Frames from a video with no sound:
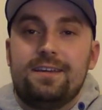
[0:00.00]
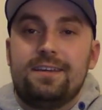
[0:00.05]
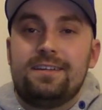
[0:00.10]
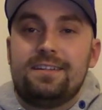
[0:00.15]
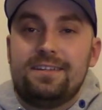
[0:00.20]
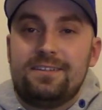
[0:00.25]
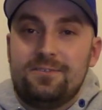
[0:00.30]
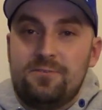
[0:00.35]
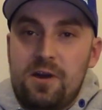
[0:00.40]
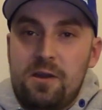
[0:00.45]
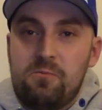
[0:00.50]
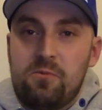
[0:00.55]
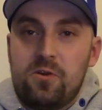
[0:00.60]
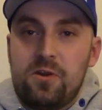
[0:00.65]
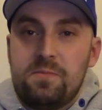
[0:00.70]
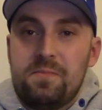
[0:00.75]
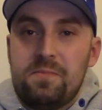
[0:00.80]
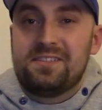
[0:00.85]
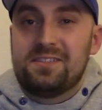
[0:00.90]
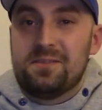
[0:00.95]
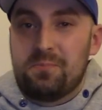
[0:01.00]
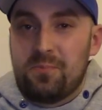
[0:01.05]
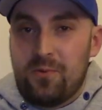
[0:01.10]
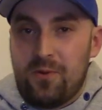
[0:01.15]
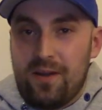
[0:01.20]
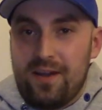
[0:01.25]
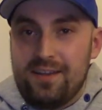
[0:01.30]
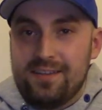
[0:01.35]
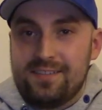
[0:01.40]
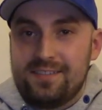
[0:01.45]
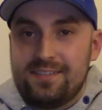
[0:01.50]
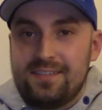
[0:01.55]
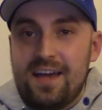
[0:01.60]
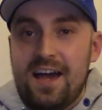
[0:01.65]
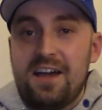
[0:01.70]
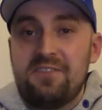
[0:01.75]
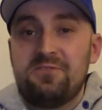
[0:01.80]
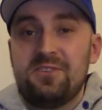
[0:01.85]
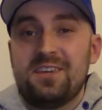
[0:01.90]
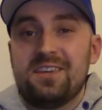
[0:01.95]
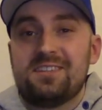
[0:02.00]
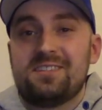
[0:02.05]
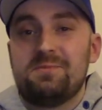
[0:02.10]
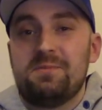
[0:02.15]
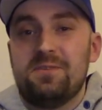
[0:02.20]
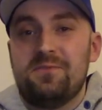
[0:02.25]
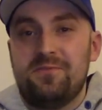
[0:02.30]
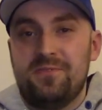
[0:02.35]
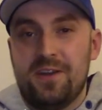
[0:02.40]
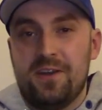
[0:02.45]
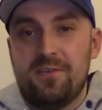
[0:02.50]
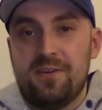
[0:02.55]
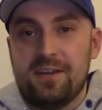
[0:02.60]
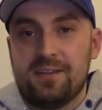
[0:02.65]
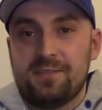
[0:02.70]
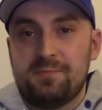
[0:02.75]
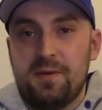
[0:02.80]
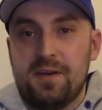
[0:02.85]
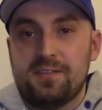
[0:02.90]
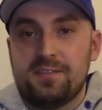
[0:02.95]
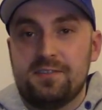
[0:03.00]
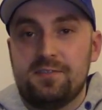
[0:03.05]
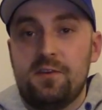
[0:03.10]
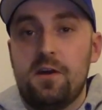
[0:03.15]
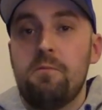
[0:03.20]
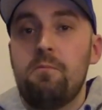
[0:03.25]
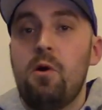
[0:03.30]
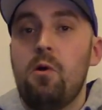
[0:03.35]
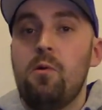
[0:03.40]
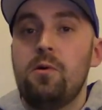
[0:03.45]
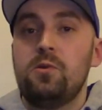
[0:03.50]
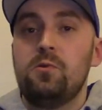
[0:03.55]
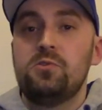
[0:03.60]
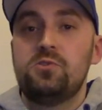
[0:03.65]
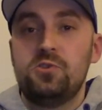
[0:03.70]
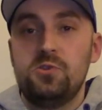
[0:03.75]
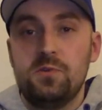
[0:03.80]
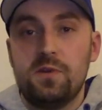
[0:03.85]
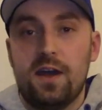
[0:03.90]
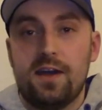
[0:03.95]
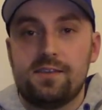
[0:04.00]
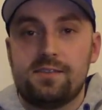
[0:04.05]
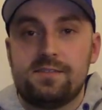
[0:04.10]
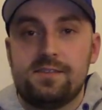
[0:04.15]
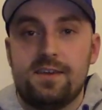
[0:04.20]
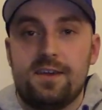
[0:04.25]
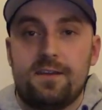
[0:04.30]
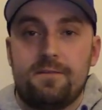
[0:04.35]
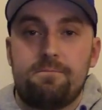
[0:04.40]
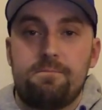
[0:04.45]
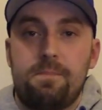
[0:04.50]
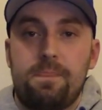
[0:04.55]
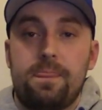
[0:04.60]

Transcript: And then what I'm worried is the price. I feel like it's going to be very expensive. But I want to know what you guys think.